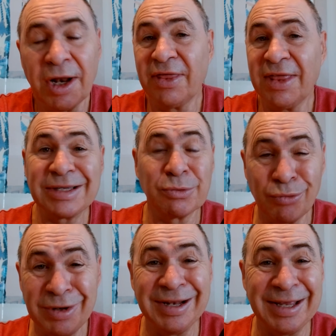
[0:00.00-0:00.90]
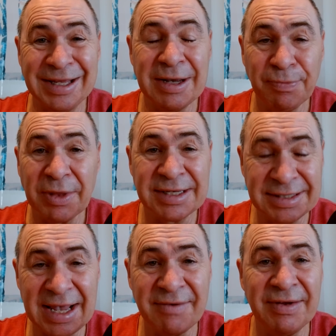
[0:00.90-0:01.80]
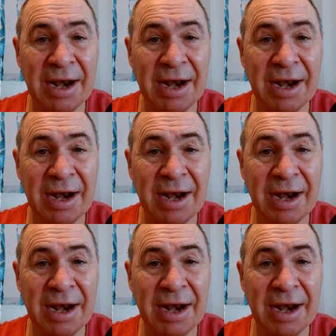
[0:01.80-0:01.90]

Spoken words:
Like, that's really seven